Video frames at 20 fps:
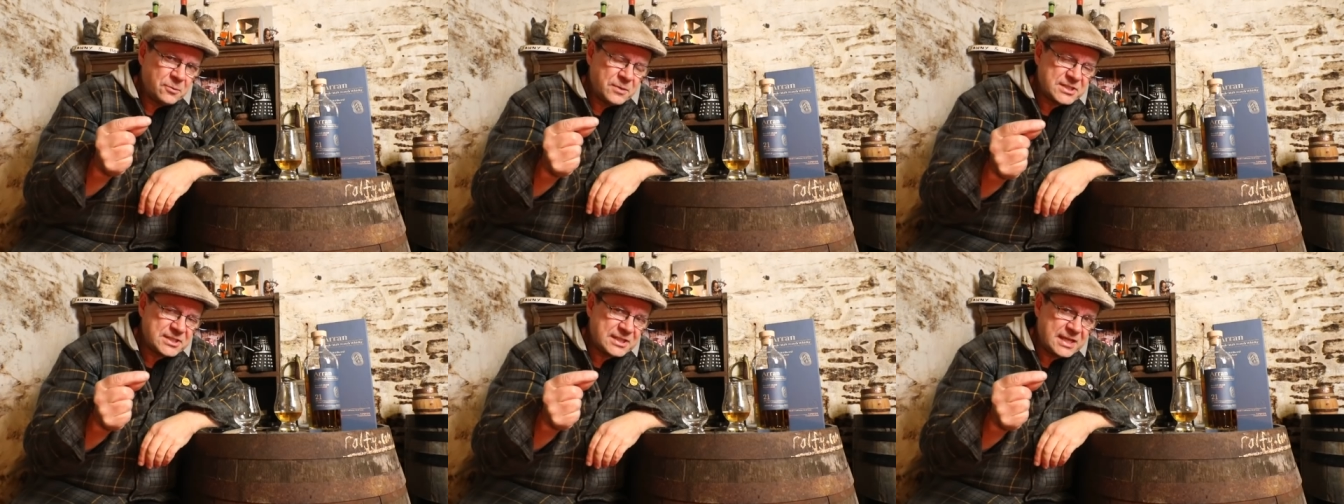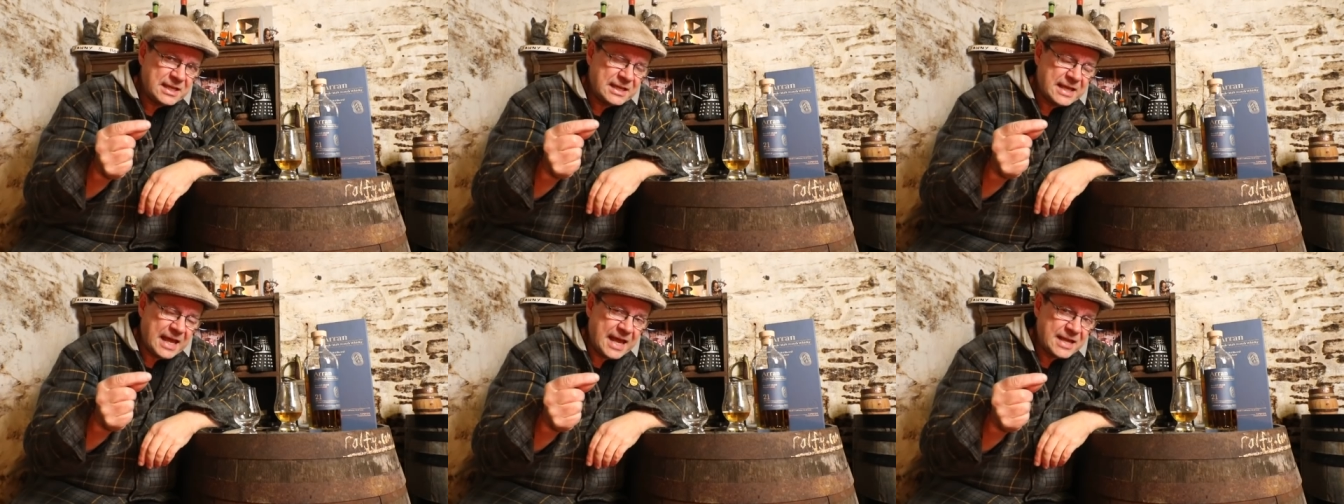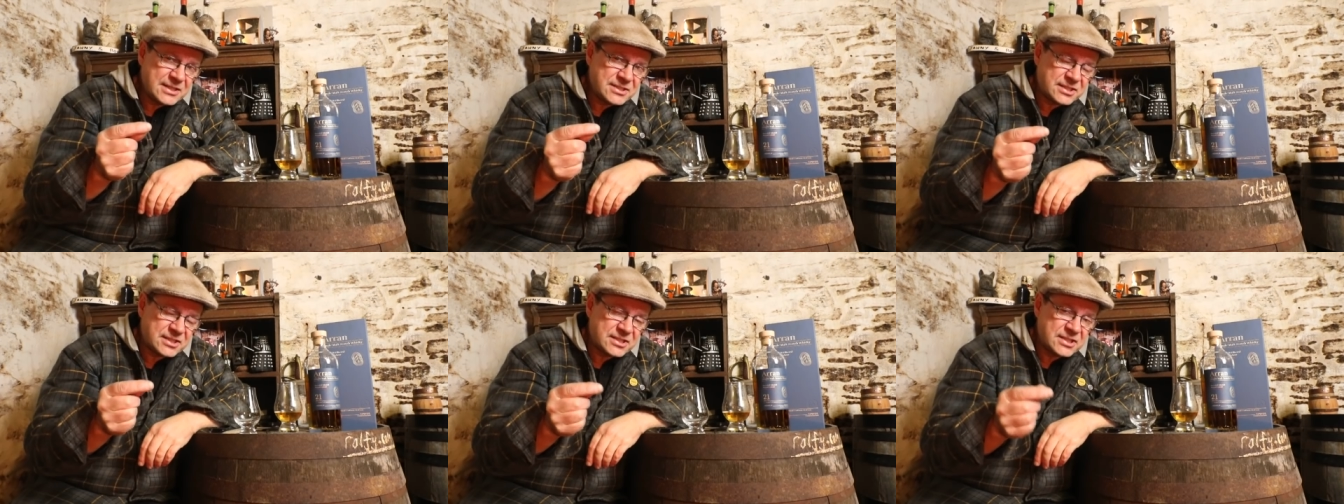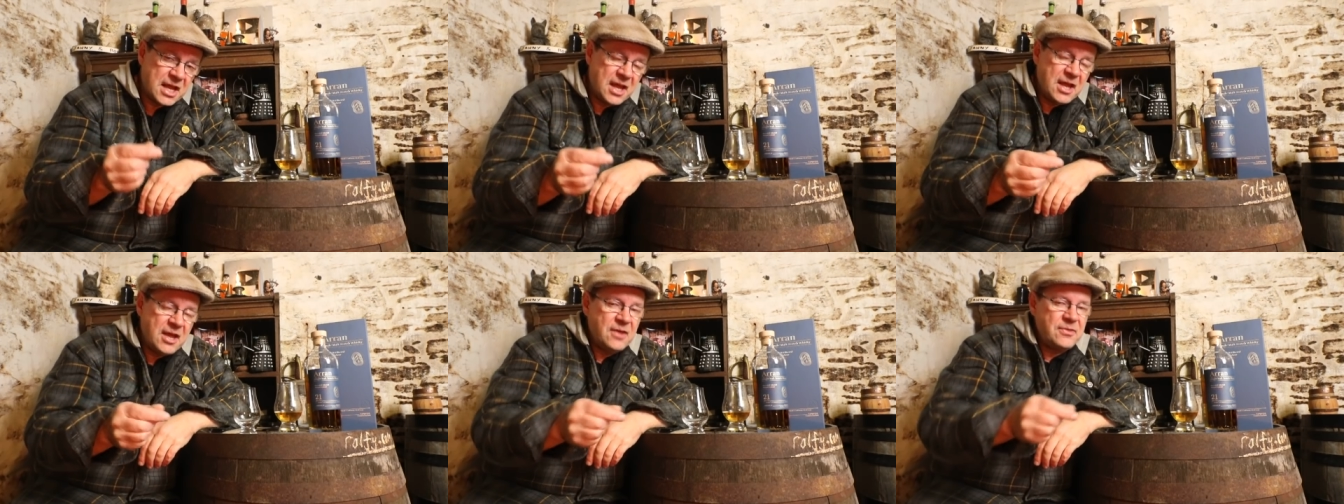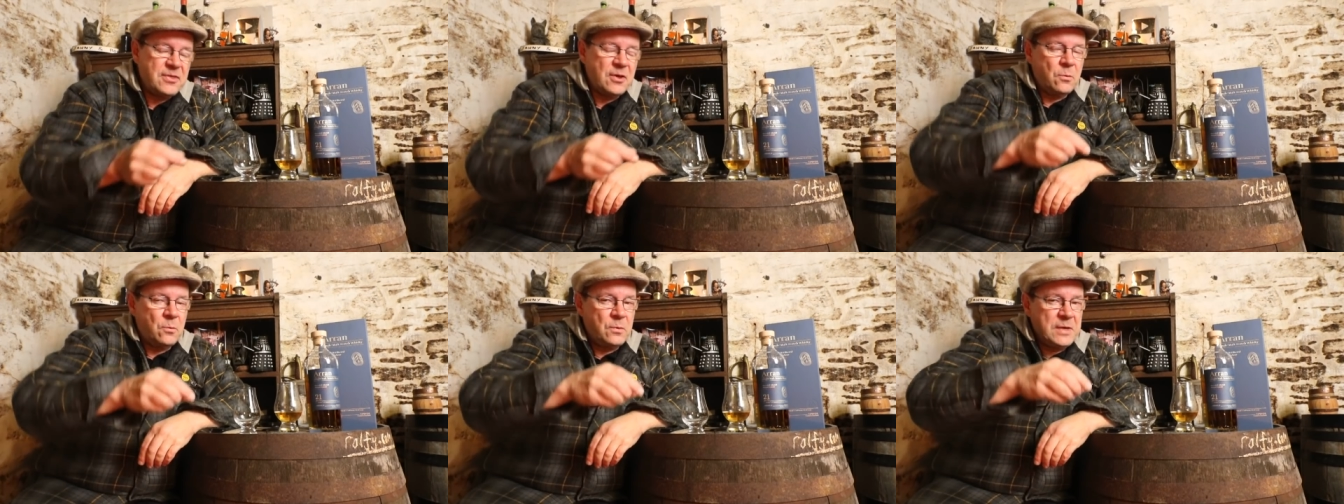whisky casks
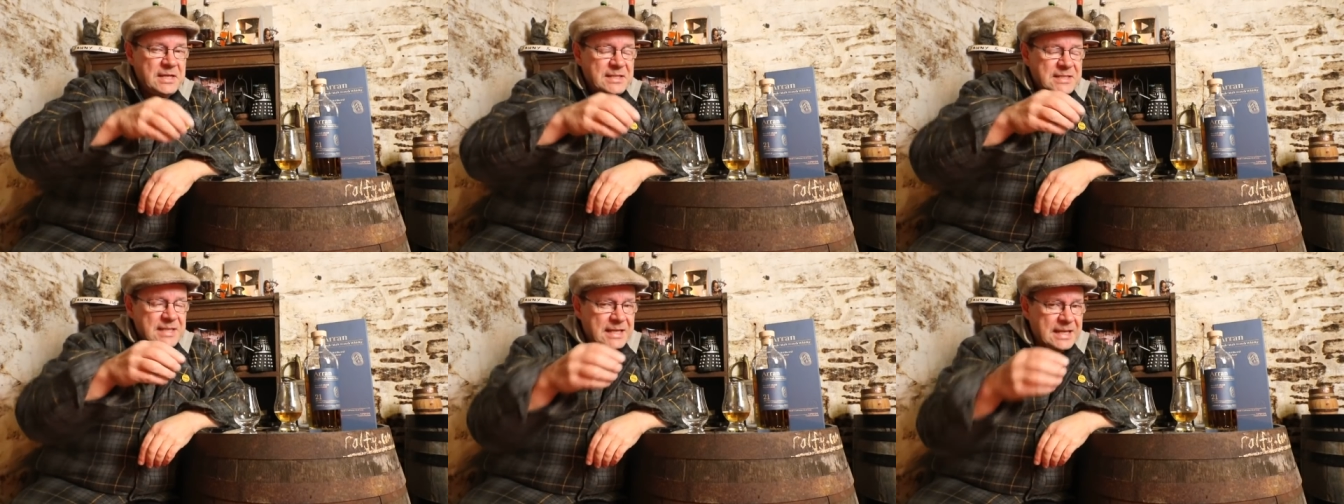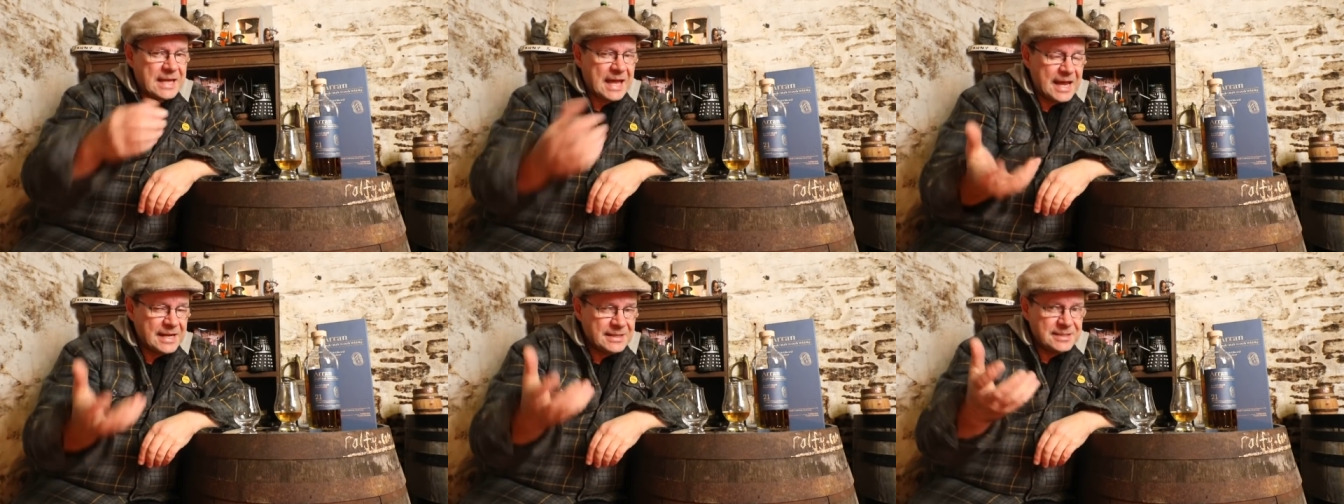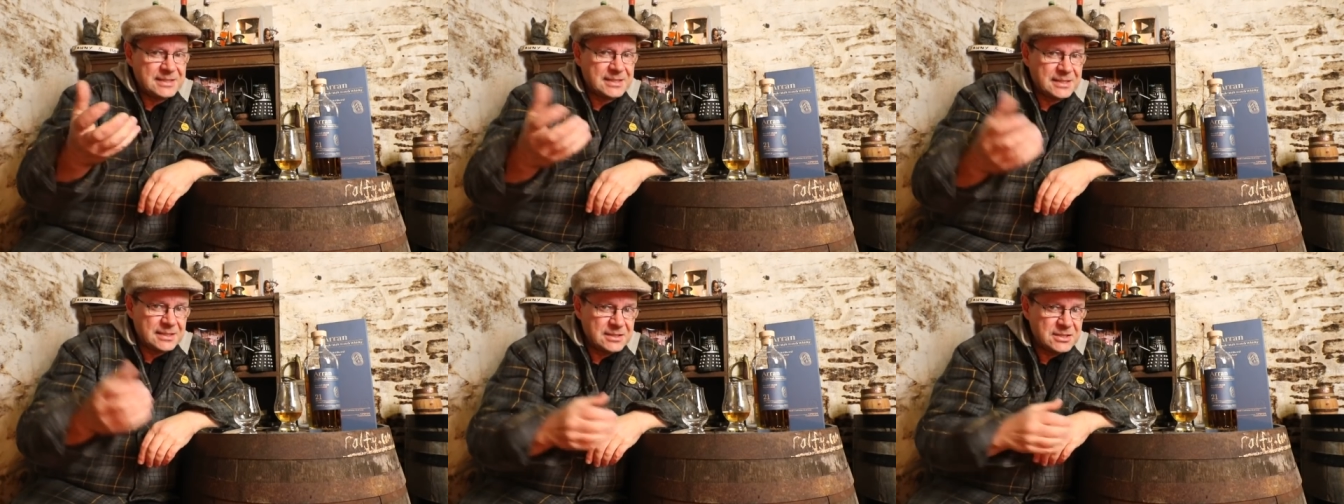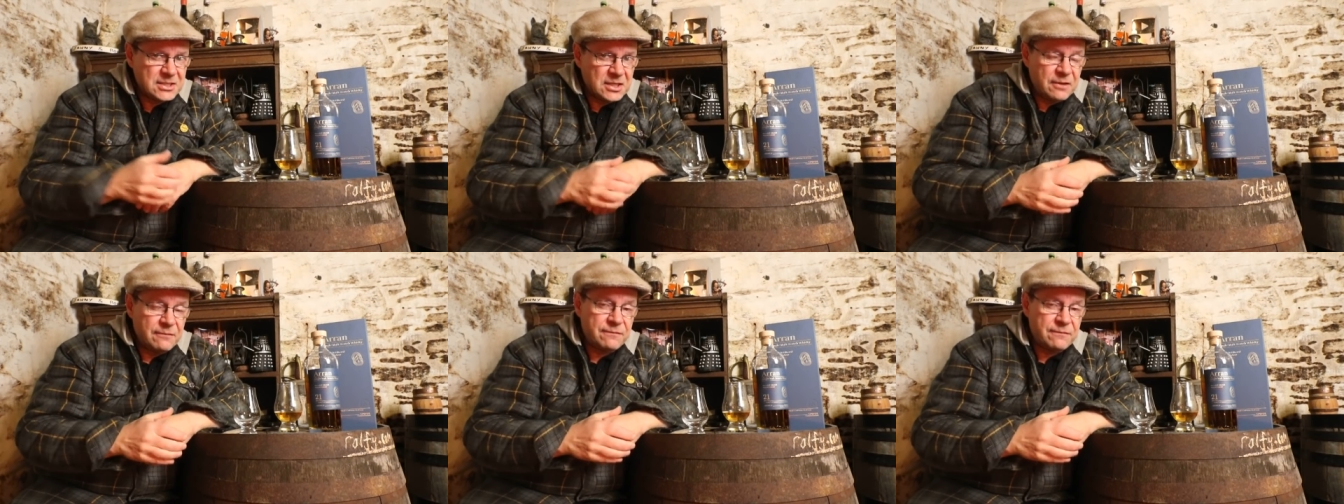that we decanted